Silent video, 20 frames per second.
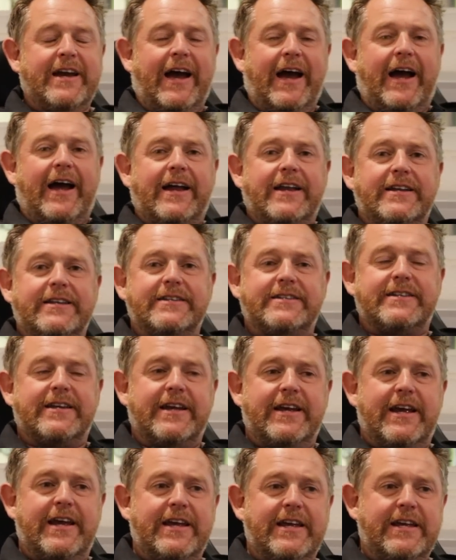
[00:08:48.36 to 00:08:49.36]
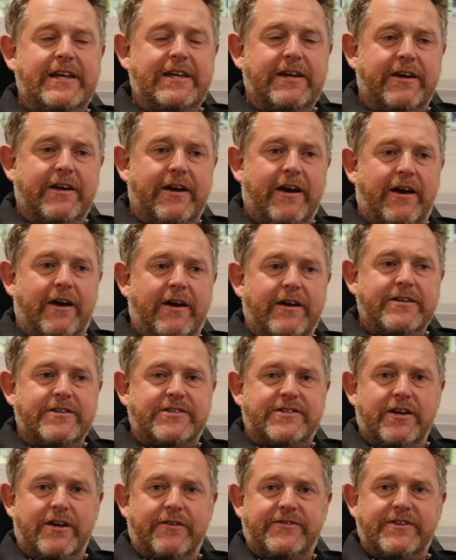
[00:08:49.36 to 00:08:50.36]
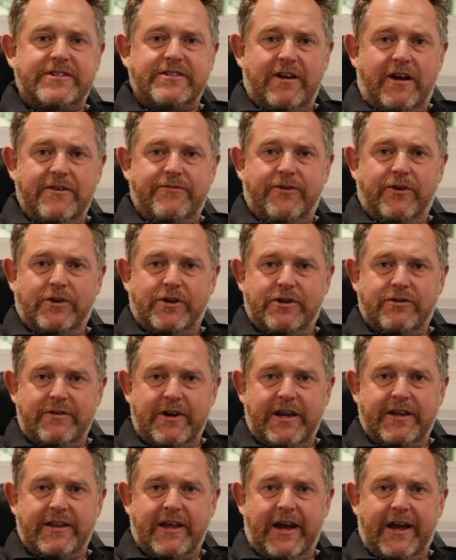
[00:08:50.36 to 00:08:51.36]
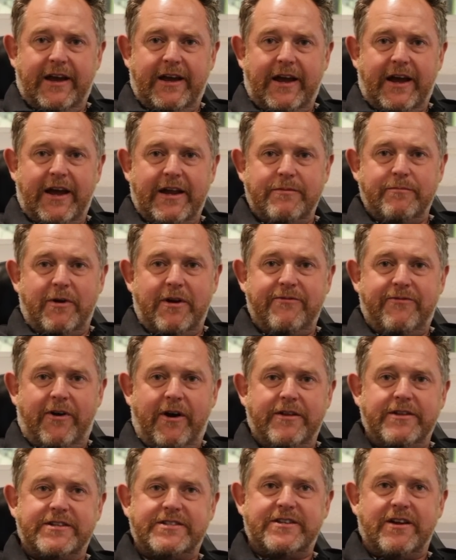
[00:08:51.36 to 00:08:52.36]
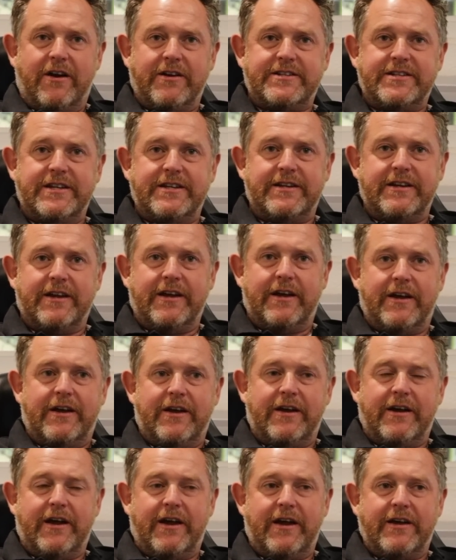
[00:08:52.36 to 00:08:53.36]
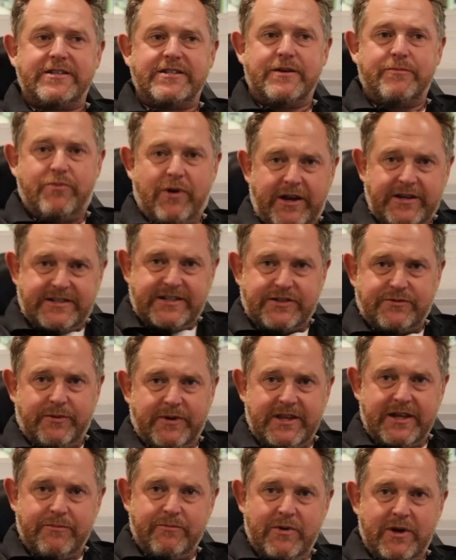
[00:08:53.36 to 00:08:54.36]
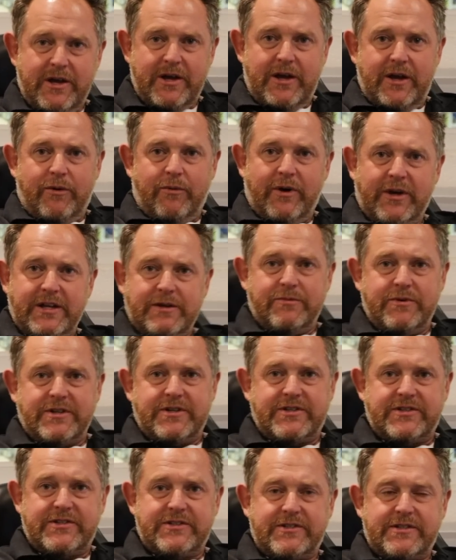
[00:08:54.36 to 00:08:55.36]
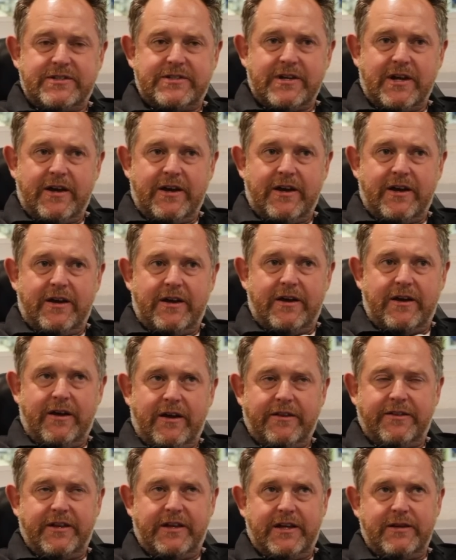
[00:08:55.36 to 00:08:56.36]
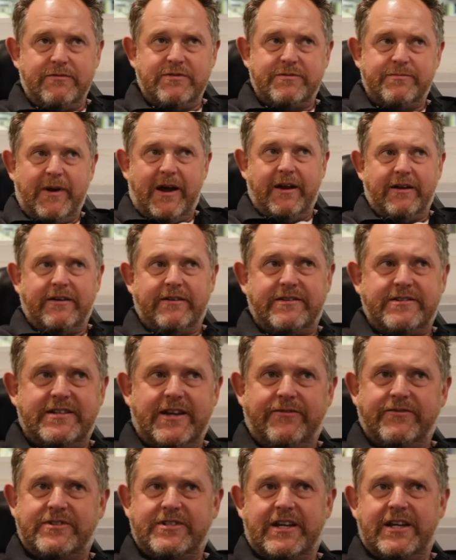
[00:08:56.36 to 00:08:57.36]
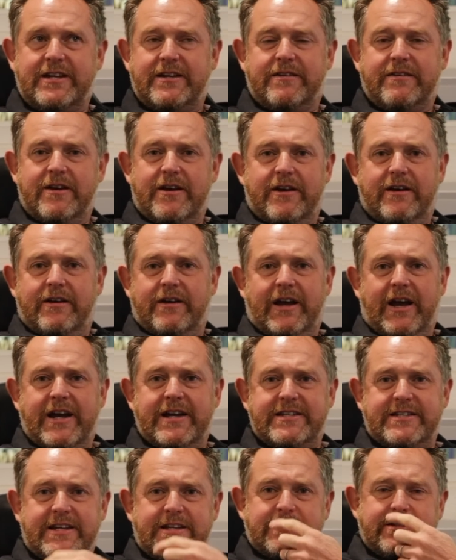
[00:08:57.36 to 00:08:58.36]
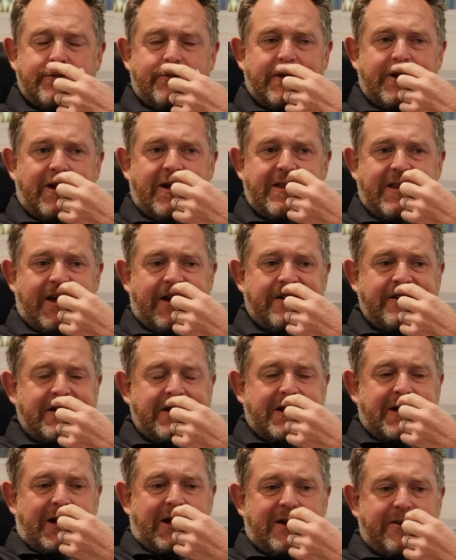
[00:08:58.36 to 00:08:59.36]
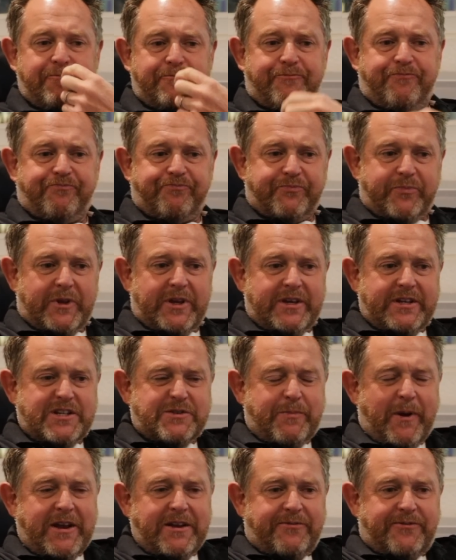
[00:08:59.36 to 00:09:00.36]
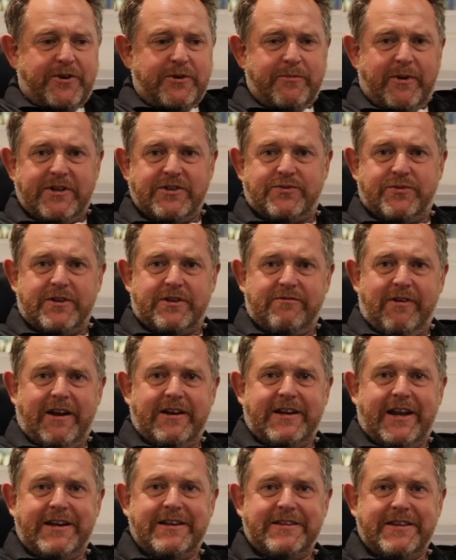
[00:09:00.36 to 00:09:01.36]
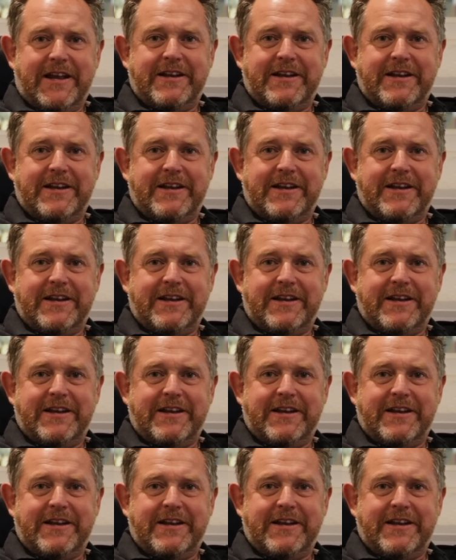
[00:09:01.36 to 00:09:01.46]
and he served his lifelong career there. And my father started as an apprentice with him when he was, I think he was about 17, 18, something like that. Spent a few months with Grandad and